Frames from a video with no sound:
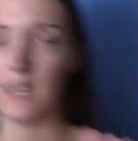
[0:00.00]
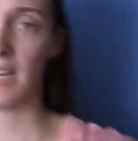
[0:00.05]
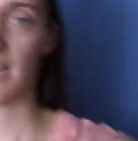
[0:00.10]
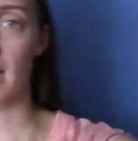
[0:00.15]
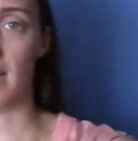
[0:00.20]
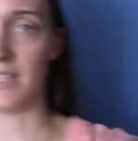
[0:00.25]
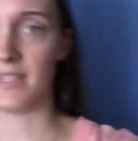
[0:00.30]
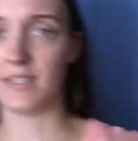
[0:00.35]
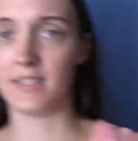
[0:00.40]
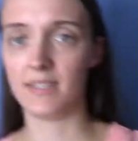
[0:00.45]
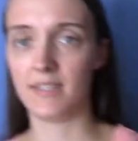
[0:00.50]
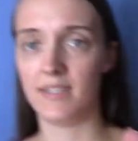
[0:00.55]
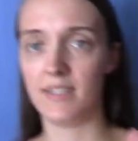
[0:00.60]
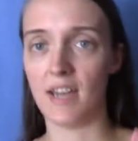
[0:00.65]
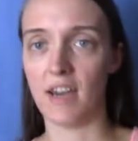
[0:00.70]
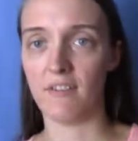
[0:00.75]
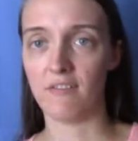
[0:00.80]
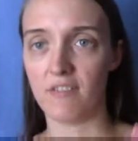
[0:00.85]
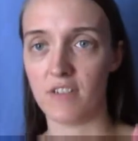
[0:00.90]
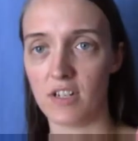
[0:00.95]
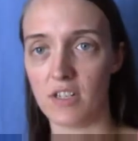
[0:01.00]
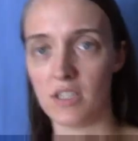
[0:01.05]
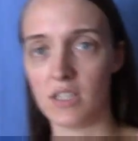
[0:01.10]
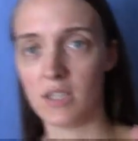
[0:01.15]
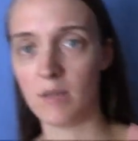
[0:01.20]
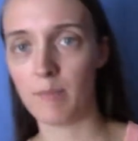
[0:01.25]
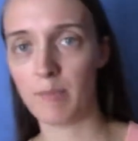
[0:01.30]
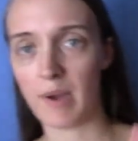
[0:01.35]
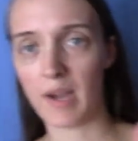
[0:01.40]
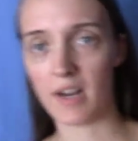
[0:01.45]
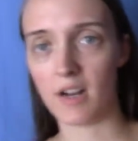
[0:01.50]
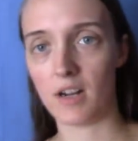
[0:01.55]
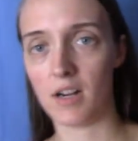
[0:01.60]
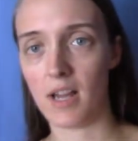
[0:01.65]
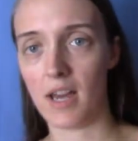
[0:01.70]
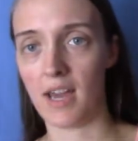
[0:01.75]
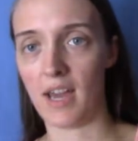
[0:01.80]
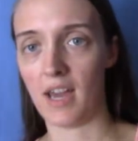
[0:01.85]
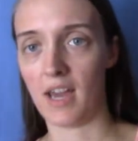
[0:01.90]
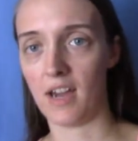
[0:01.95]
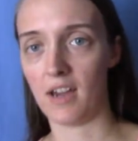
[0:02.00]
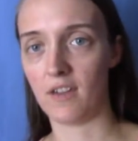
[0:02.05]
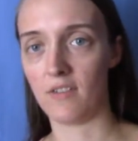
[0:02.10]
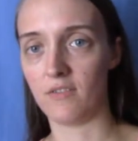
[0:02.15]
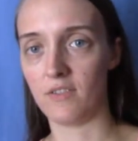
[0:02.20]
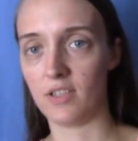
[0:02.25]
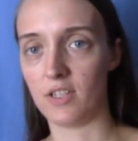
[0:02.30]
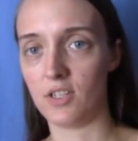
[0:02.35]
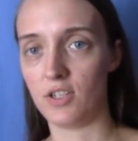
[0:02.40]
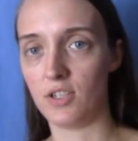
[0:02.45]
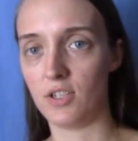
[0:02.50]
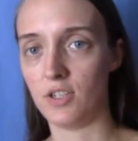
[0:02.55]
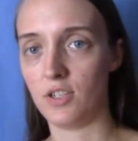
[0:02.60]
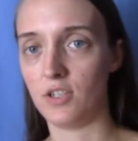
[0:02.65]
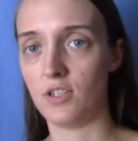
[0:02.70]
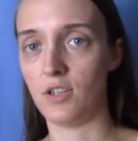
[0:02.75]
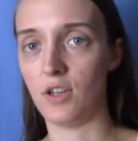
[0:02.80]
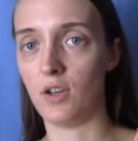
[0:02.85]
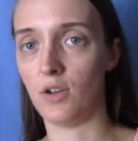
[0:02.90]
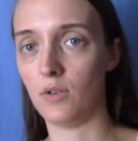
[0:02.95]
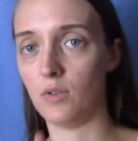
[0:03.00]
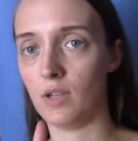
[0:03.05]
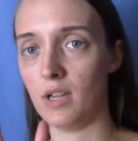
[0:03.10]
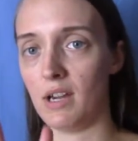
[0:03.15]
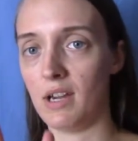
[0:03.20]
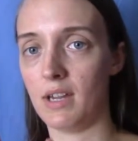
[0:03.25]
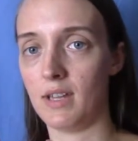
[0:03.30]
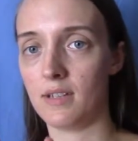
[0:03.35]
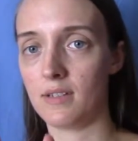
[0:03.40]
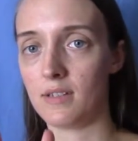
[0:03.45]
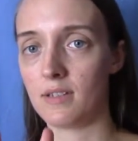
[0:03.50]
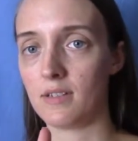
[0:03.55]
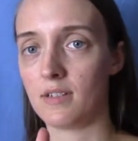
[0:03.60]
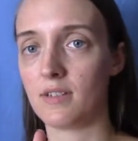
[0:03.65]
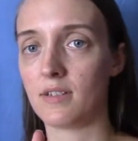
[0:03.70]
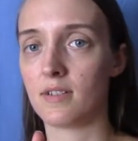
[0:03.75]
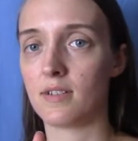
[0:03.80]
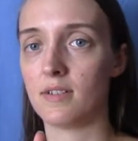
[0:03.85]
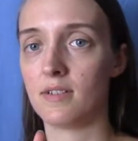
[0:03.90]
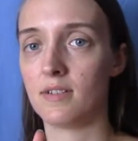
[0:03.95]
it's definitely better to have the 2 lights.